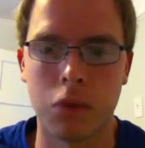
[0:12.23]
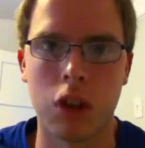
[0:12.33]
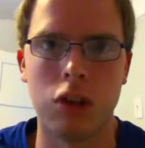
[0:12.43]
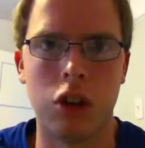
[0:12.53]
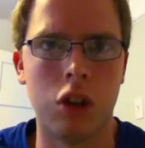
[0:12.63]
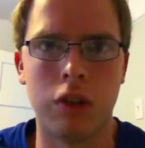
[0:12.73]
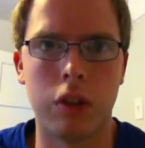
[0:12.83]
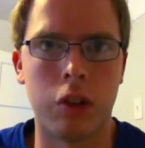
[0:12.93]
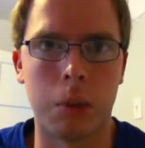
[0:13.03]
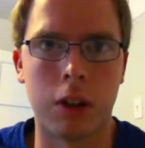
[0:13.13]

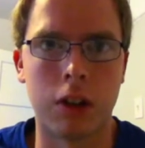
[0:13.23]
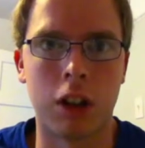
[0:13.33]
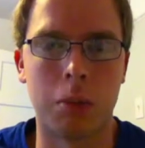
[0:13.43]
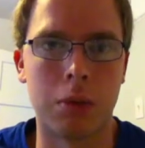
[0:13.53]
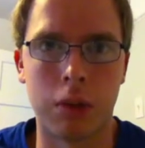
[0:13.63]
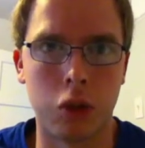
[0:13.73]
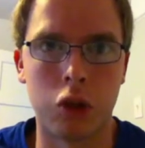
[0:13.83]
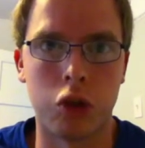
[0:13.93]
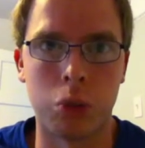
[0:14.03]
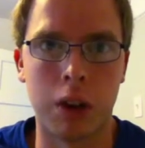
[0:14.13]
nervous about a couple of
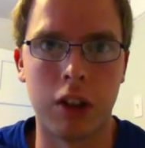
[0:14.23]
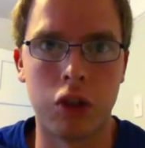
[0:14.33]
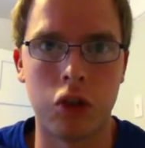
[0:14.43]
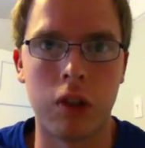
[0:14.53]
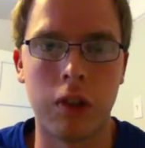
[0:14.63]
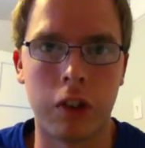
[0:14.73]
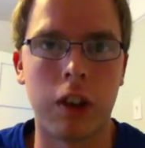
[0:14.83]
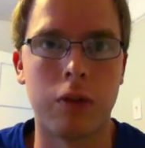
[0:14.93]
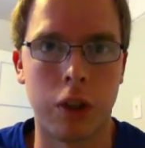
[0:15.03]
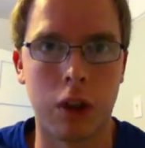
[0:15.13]
situations.
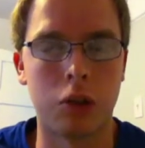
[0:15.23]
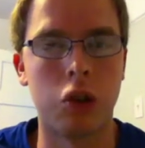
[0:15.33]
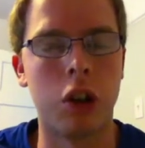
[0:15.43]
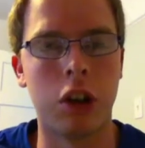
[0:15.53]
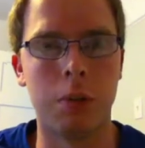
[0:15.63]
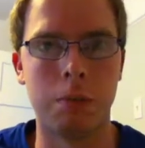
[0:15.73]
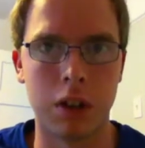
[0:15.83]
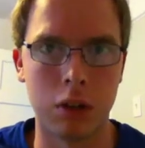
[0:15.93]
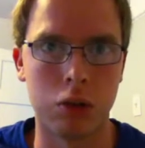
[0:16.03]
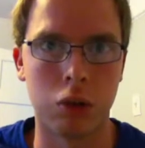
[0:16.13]
I felt
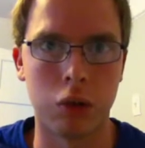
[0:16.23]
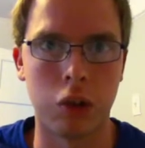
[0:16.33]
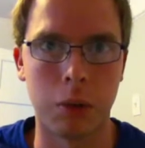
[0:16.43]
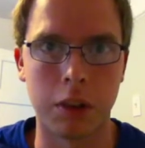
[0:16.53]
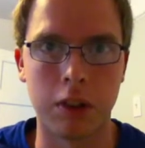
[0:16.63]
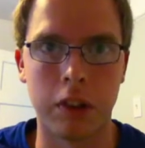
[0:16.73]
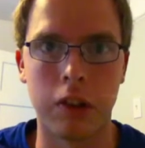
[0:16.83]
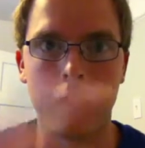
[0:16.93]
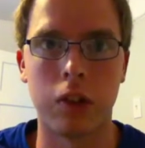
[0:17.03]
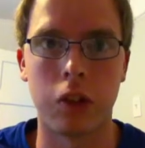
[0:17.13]
bitter towards some
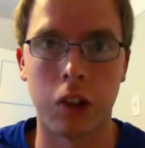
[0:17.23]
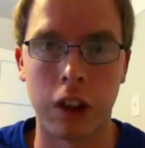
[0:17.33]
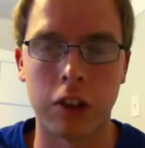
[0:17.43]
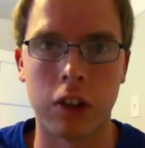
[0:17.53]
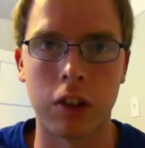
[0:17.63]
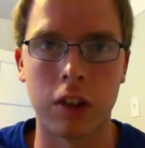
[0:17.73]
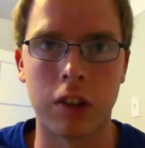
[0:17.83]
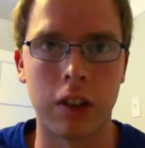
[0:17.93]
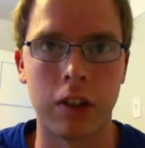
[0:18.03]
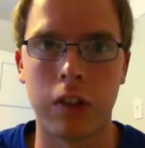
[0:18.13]
contestants, liked other
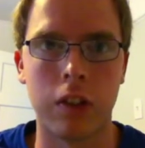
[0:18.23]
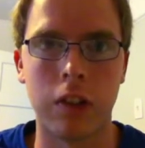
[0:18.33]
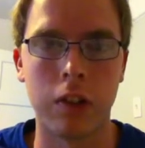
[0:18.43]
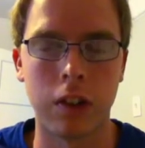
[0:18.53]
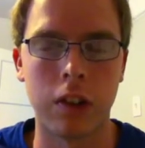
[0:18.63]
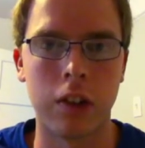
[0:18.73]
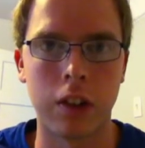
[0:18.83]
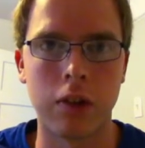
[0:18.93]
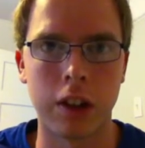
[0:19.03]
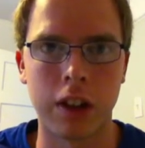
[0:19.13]
contestants, and
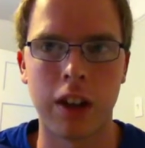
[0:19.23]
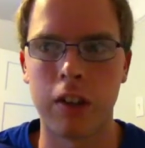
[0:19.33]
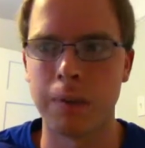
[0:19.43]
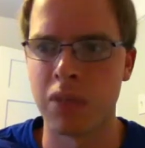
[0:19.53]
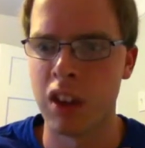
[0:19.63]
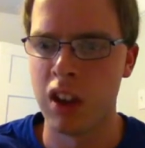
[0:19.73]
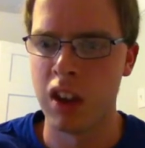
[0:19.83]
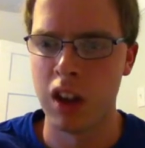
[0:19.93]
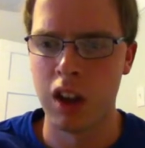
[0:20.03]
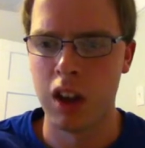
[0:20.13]
stuff like that.
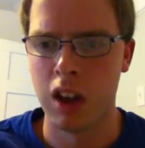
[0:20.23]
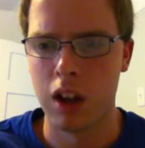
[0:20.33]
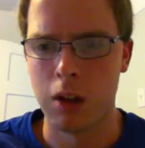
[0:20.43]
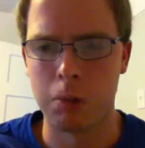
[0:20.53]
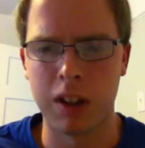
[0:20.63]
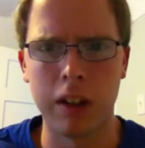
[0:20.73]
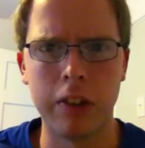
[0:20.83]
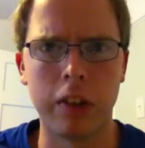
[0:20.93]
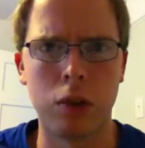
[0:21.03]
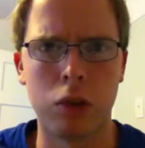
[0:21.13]

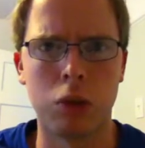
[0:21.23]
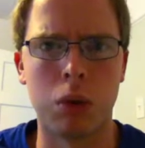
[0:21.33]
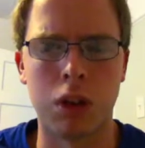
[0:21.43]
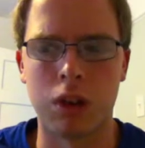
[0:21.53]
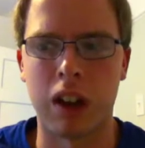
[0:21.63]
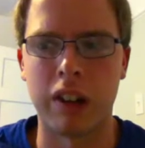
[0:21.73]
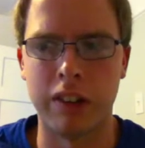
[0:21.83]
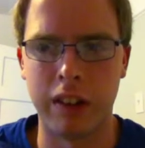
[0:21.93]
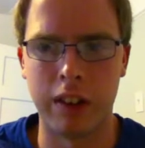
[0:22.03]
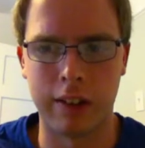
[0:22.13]
Because I knew the winner, I
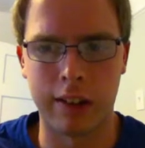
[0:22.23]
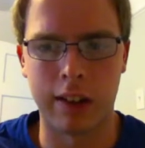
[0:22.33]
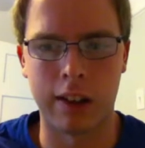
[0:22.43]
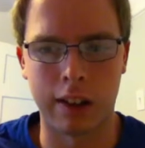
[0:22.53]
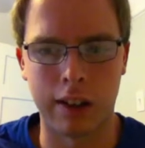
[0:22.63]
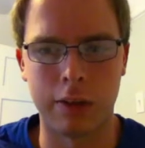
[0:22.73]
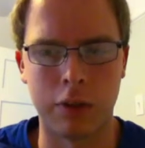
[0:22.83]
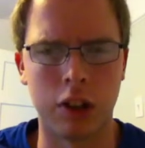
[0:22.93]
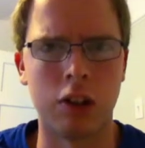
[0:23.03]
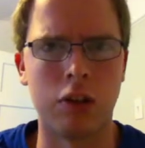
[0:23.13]
did uh,
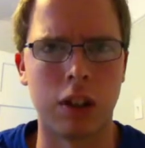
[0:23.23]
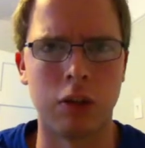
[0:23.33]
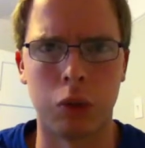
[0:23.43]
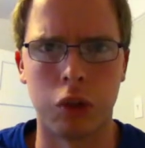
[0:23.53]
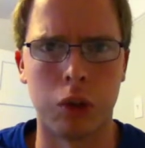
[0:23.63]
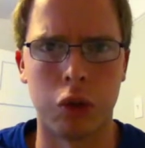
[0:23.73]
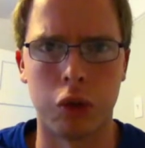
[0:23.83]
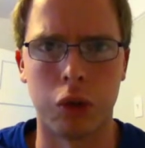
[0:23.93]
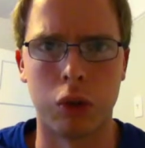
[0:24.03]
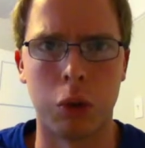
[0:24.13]
figure out the results
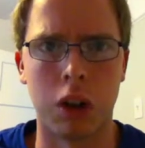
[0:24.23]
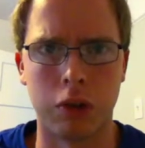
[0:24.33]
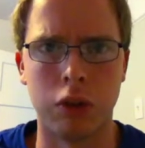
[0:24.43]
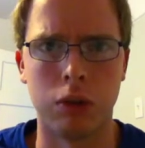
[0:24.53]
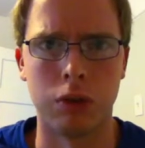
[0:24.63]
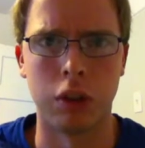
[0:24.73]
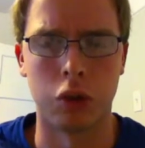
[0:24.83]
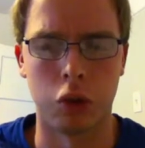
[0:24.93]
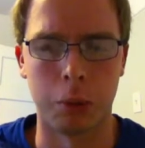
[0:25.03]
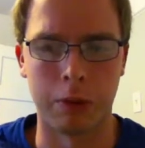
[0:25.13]
for quite a few
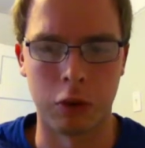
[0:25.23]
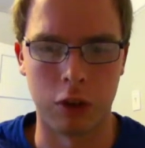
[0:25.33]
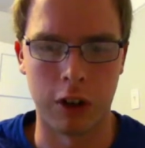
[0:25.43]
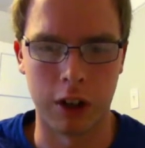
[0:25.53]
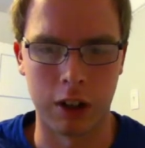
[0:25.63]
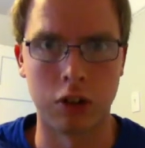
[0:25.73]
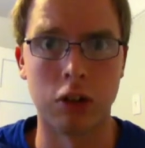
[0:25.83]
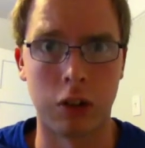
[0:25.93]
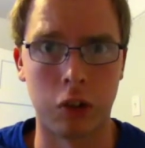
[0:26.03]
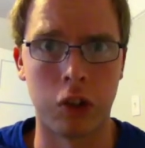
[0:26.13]
evictions beforehand.
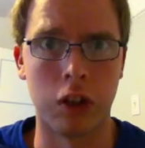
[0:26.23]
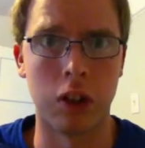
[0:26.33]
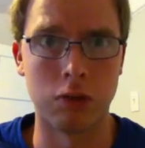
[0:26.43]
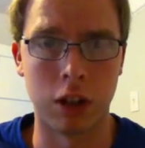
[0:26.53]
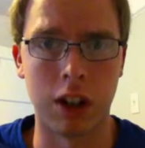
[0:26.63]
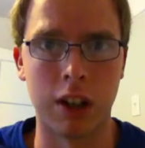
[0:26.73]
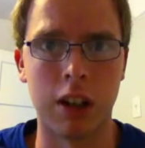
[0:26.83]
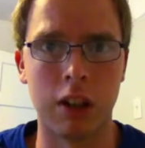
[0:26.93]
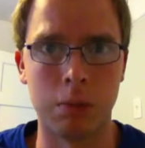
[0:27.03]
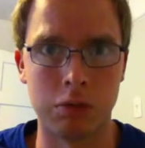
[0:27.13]
Kristen,
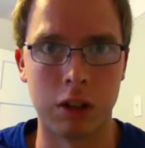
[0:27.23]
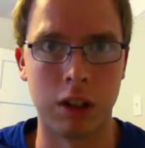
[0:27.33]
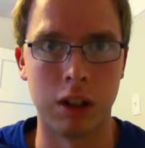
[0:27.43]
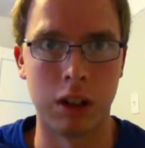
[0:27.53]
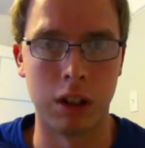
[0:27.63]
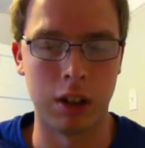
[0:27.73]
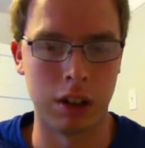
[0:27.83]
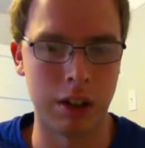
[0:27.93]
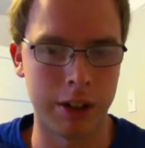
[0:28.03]
Ragan, Britney,